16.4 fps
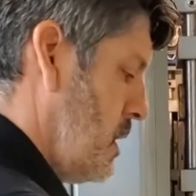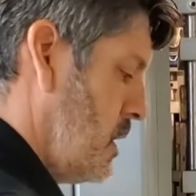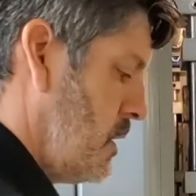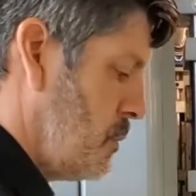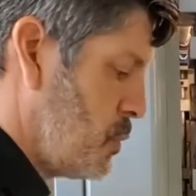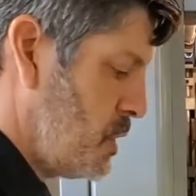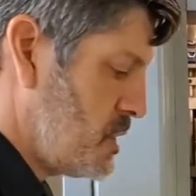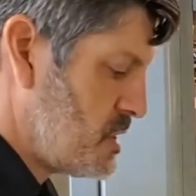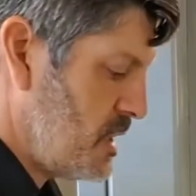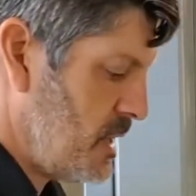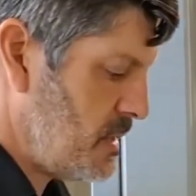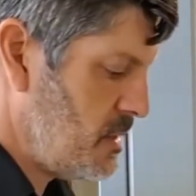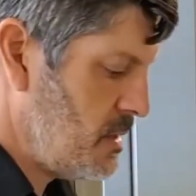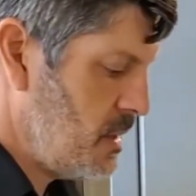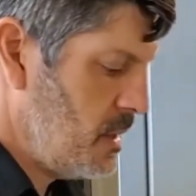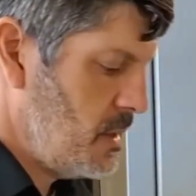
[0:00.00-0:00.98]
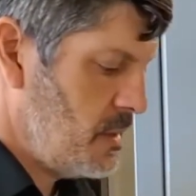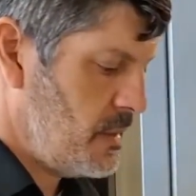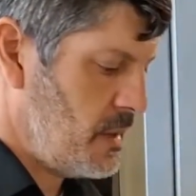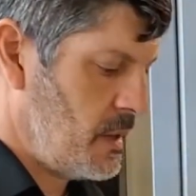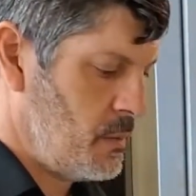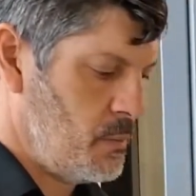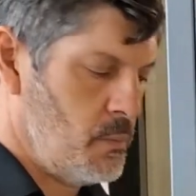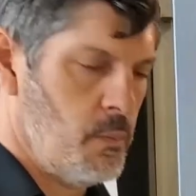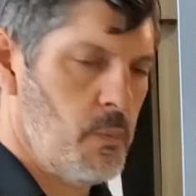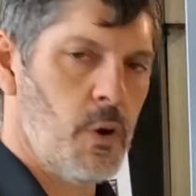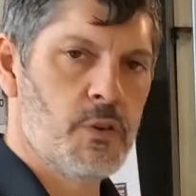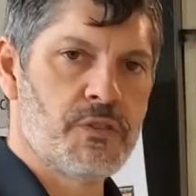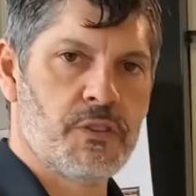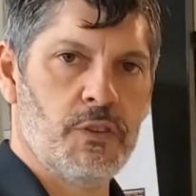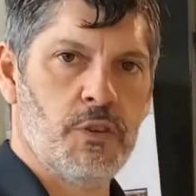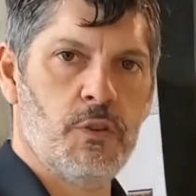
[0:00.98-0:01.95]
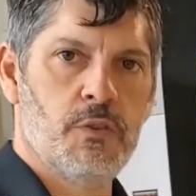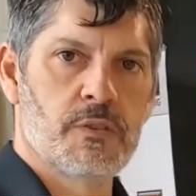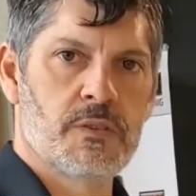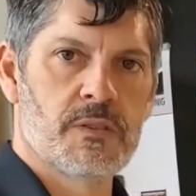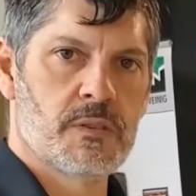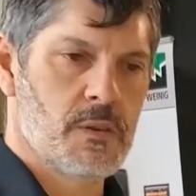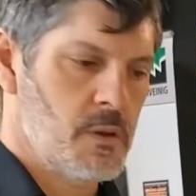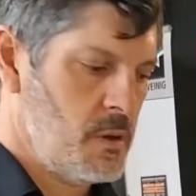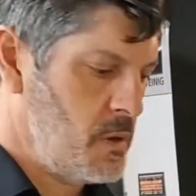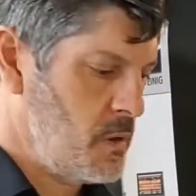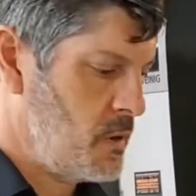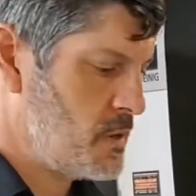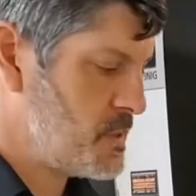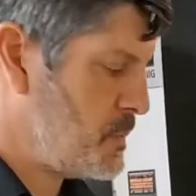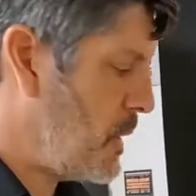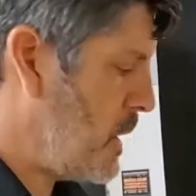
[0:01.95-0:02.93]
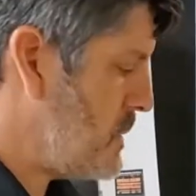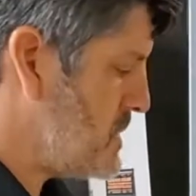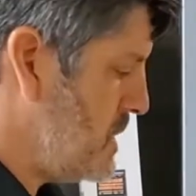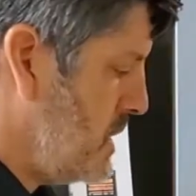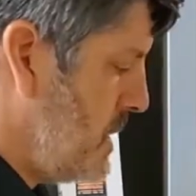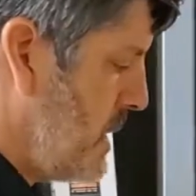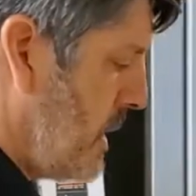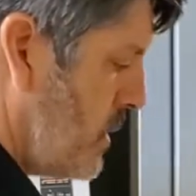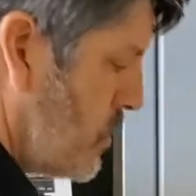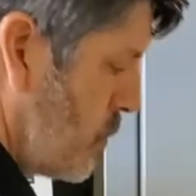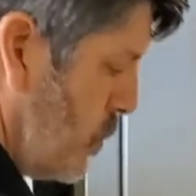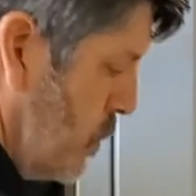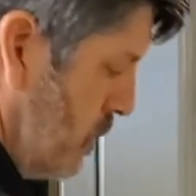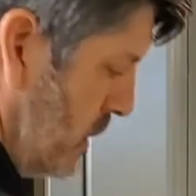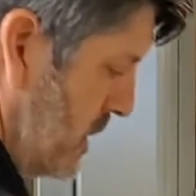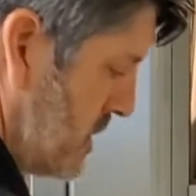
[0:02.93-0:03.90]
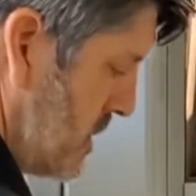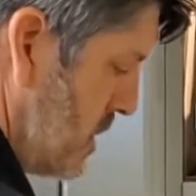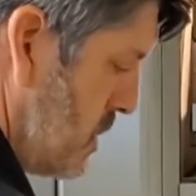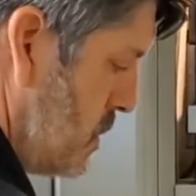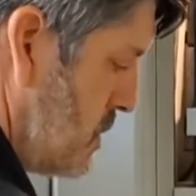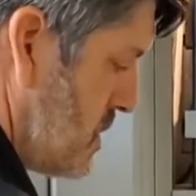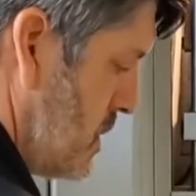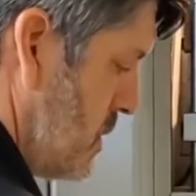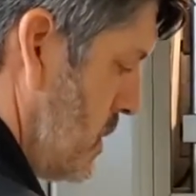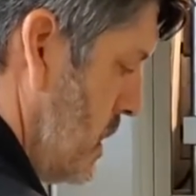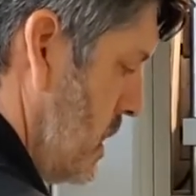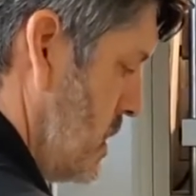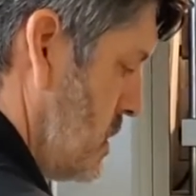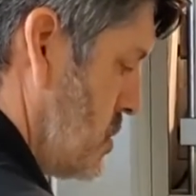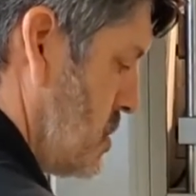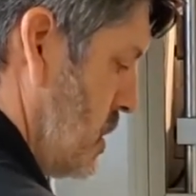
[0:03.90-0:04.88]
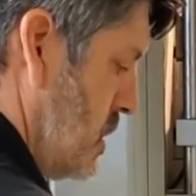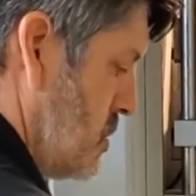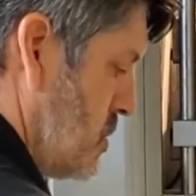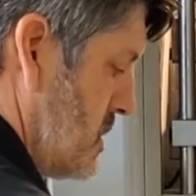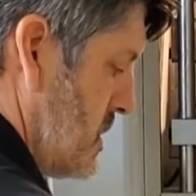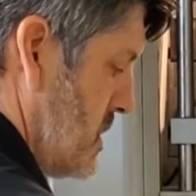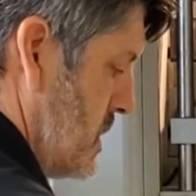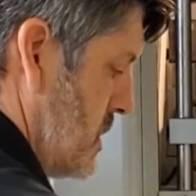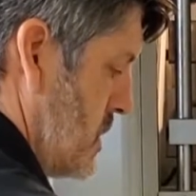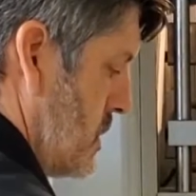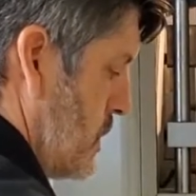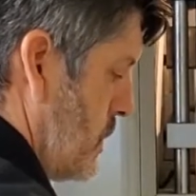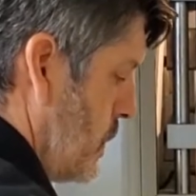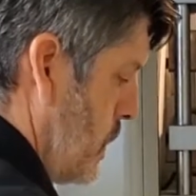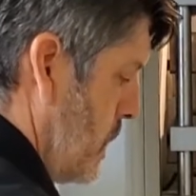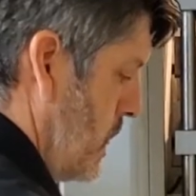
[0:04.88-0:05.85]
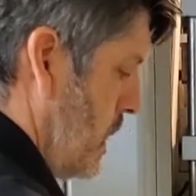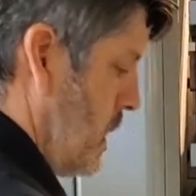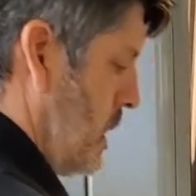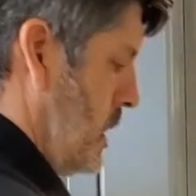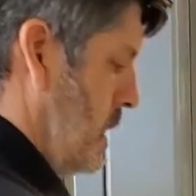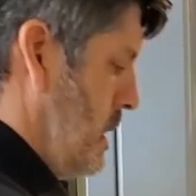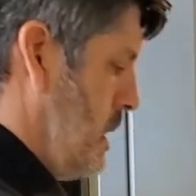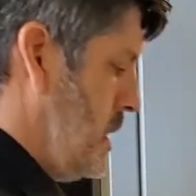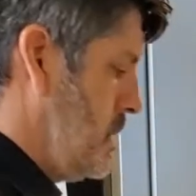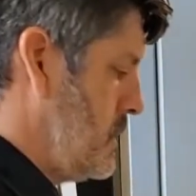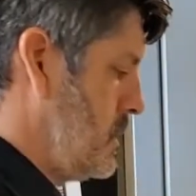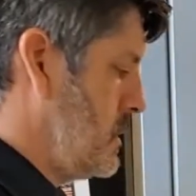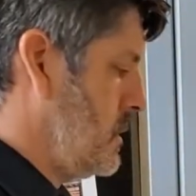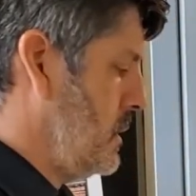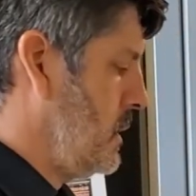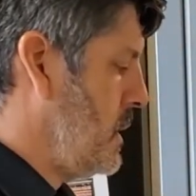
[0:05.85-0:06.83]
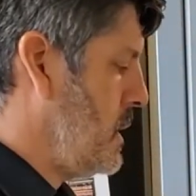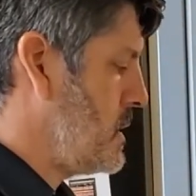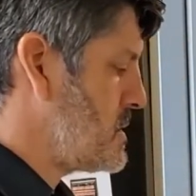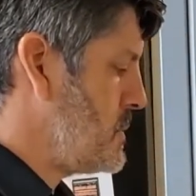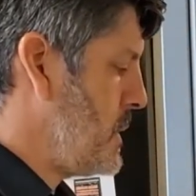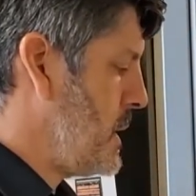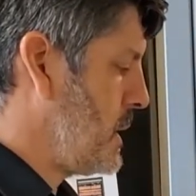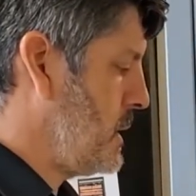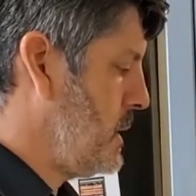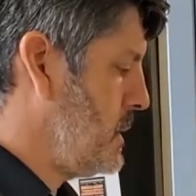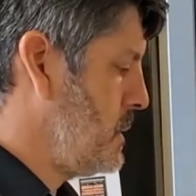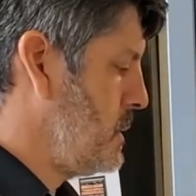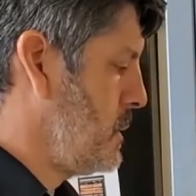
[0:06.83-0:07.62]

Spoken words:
brush head that most use. Ours pops in and out. Real easy to do some changes here, and locks back in.